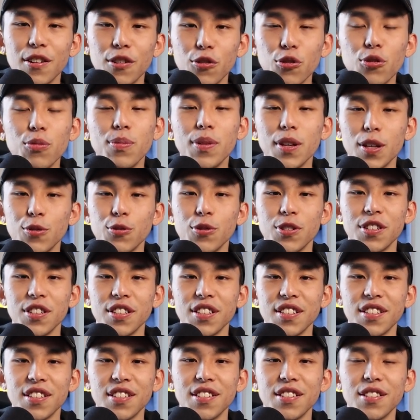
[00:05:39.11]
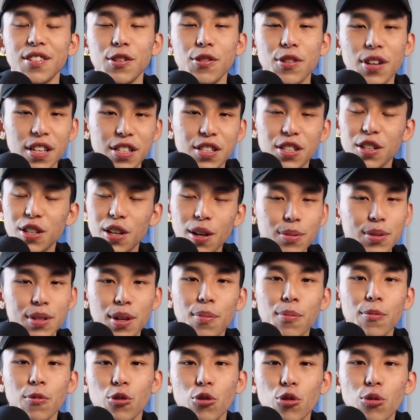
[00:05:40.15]
lube the switches. You can search up
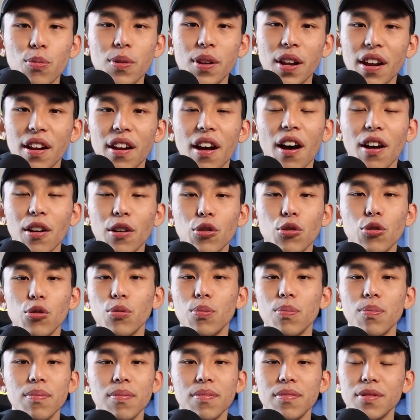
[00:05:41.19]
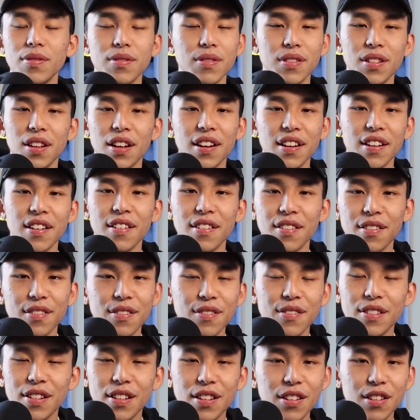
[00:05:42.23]
some lubed and unlubed like
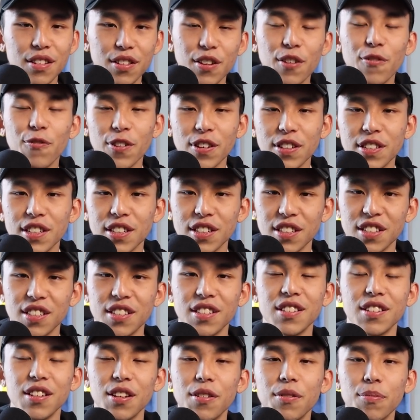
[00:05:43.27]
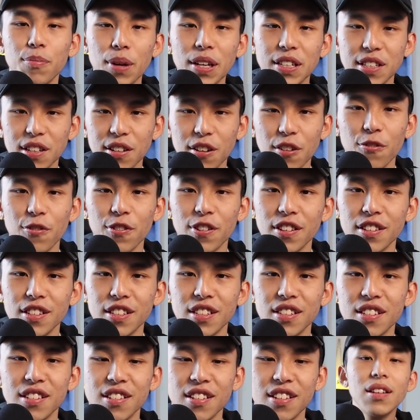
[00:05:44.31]
differences. It makes a
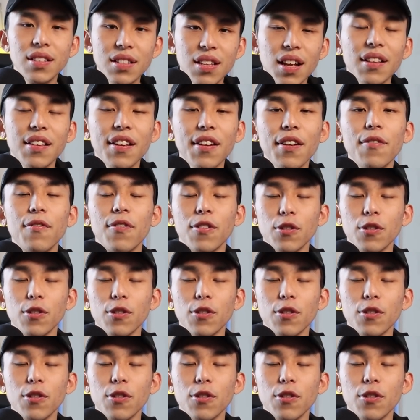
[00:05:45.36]
difference. Starting